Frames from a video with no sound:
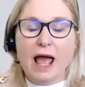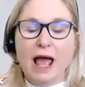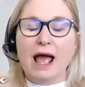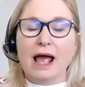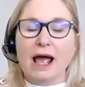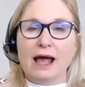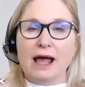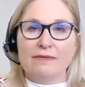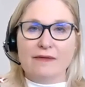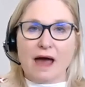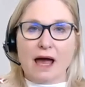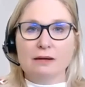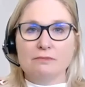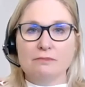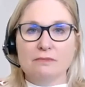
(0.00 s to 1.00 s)
And that
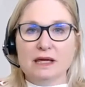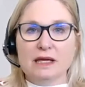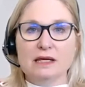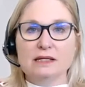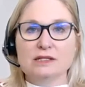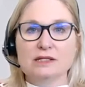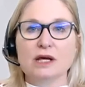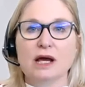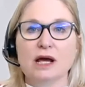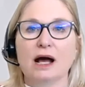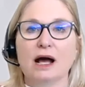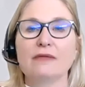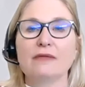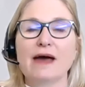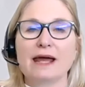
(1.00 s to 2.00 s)
means
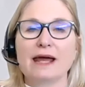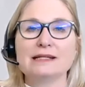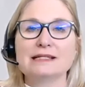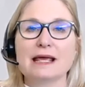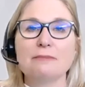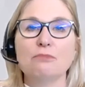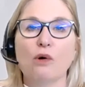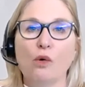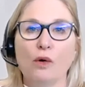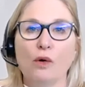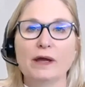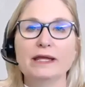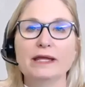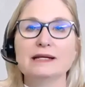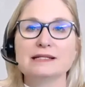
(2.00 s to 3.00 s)
that is a
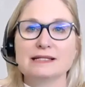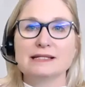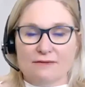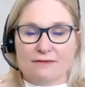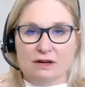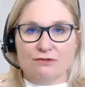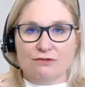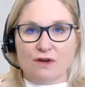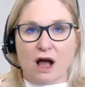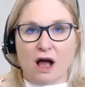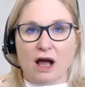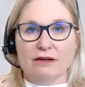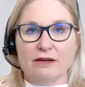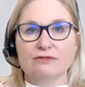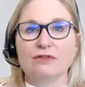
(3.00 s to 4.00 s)

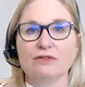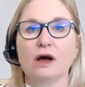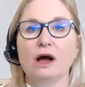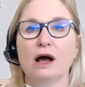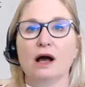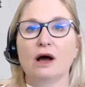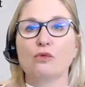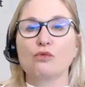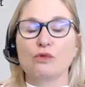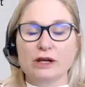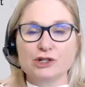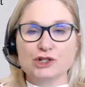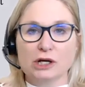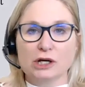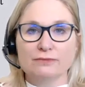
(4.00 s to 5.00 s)
0.75
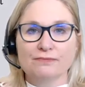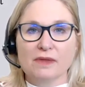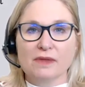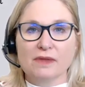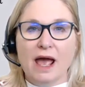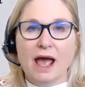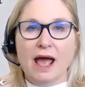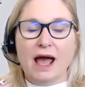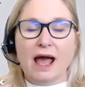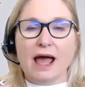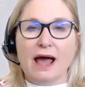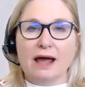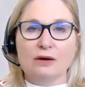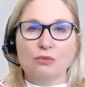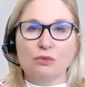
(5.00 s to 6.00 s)
ratio. And
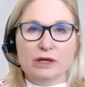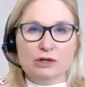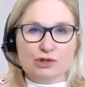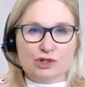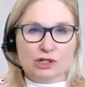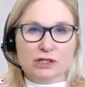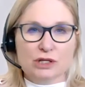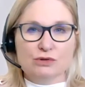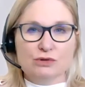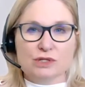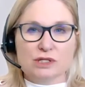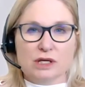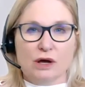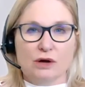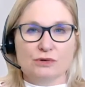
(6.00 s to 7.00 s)
we usually use
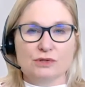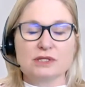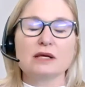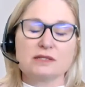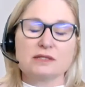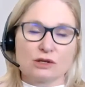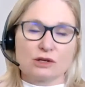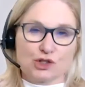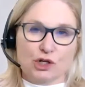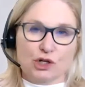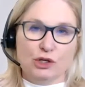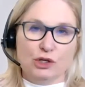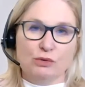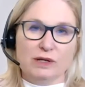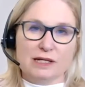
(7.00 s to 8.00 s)
those, as I'll show you
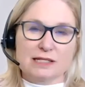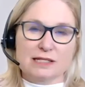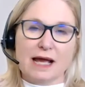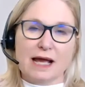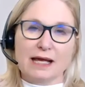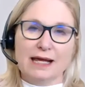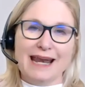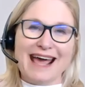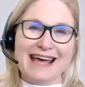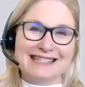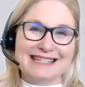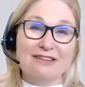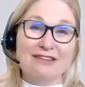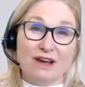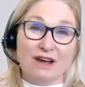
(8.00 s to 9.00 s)
in a second, as a
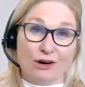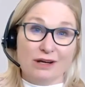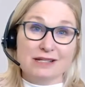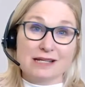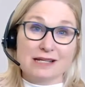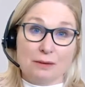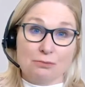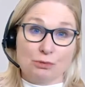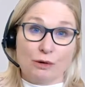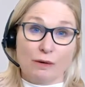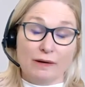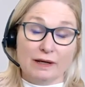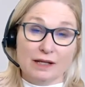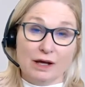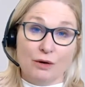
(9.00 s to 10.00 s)
very temporary
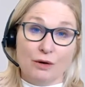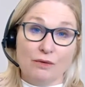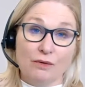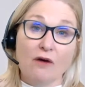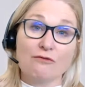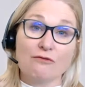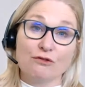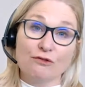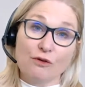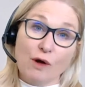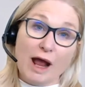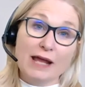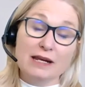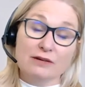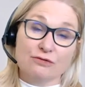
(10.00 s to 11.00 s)
loan for a variety
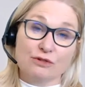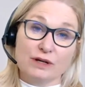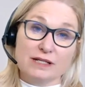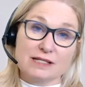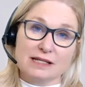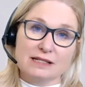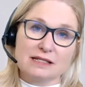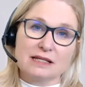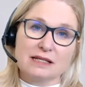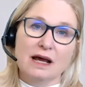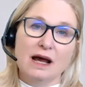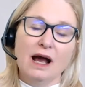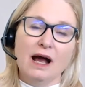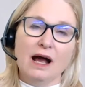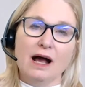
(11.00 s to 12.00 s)
of reasons,
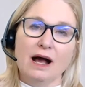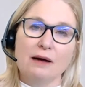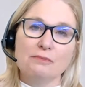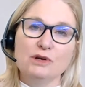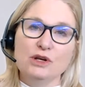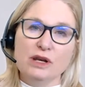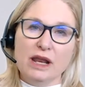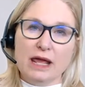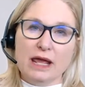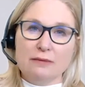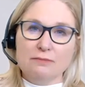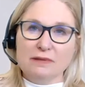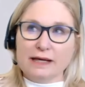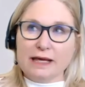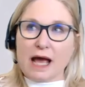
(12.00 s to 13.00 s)

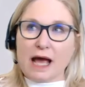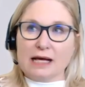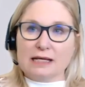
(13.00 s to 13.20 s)
namely as a